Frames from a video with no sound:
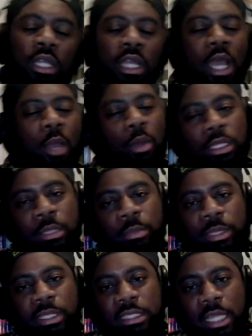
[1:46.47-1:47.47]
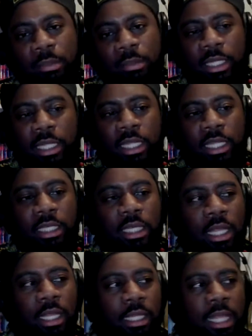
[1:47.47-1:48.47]
I wanted it to be something
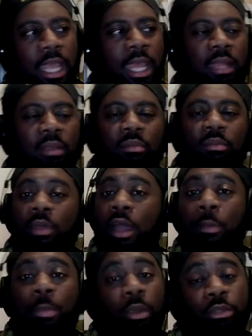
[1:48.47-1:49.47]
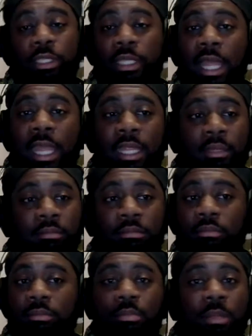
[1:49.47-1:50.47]
that a person like
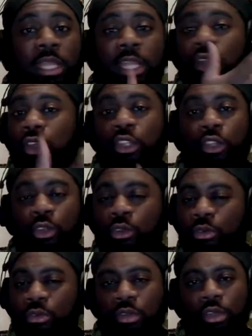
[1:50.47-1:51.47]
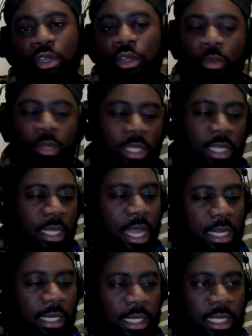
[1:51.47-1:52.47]
me or you, we can
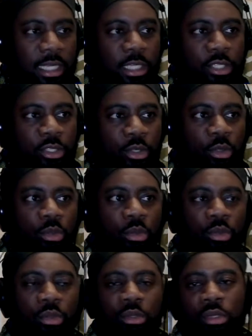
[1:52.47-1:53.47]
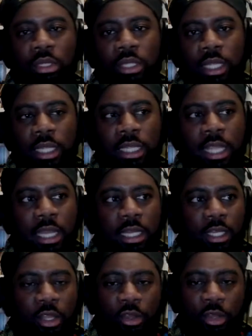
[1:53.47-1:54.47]
kind of get into and kind of
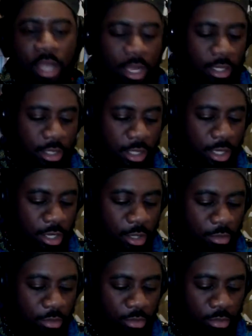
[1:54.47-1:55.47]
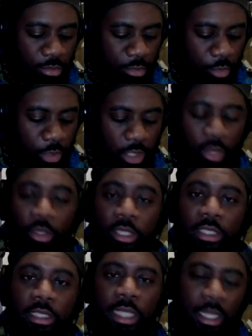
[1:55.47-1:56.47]
learn how to, we can learn
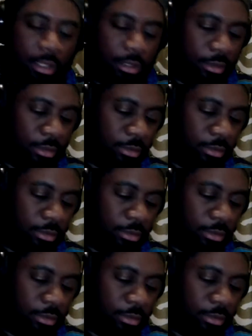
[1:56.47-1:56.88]
it together.